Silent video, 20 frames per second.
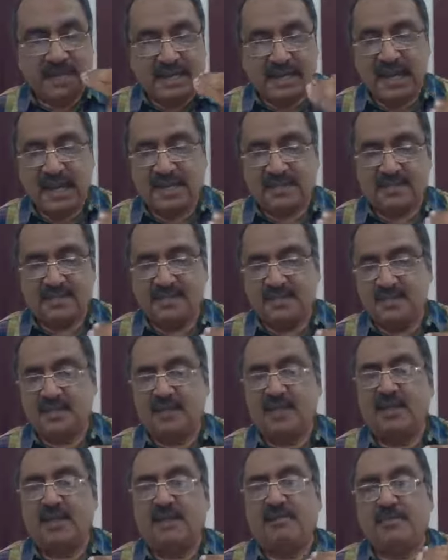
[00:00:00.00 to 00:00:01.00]

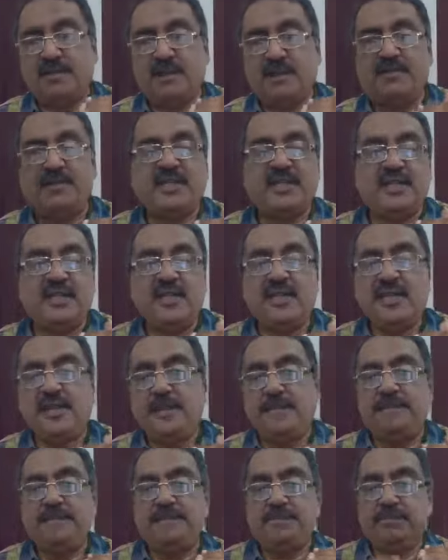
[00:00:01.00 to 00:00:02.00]
class between
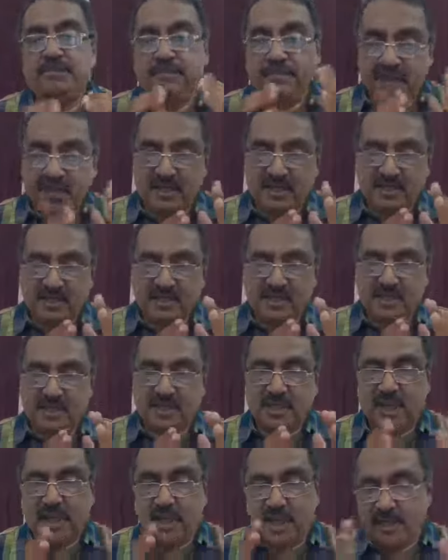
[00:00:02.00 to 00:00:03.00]
the
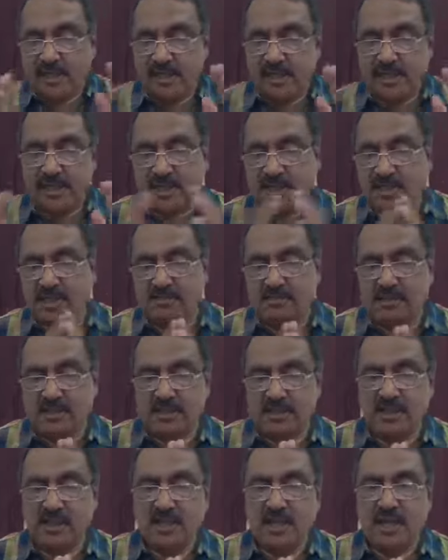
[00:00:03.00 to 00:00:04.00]
bankers and the
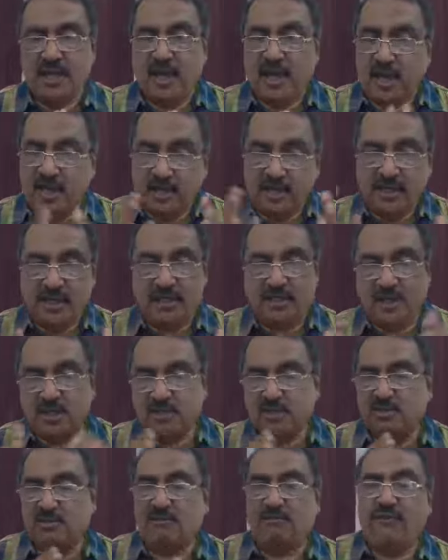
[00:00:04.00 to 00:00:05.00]
customers, and it
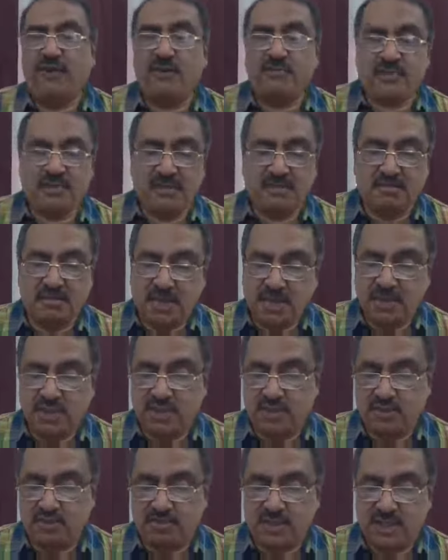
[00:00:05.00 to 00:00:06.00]
also forms a money
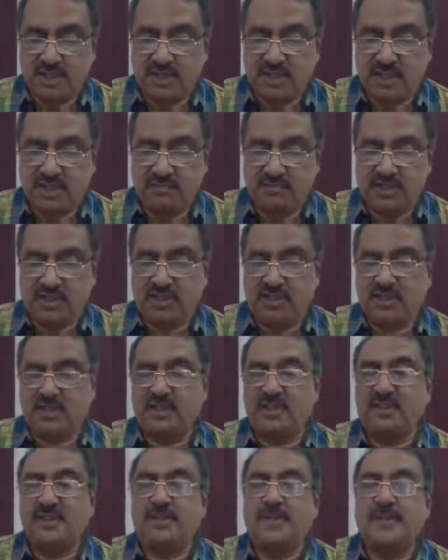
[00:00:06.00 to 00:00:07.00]
suit based on which
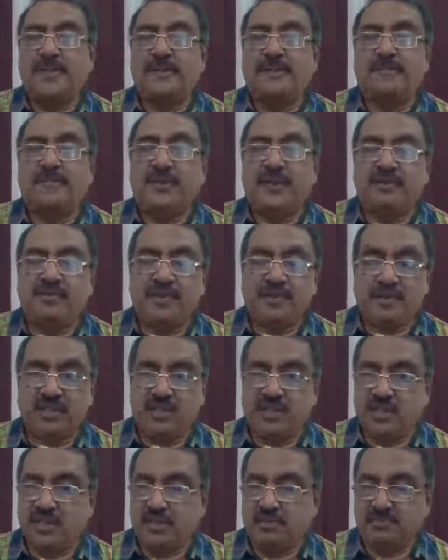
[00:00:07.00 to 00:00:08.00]

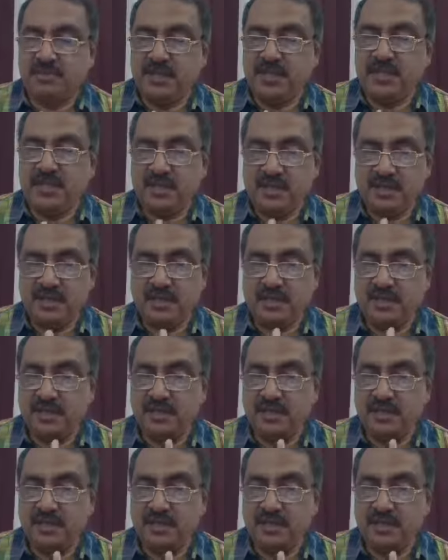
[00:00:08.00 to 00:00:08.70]
everything is being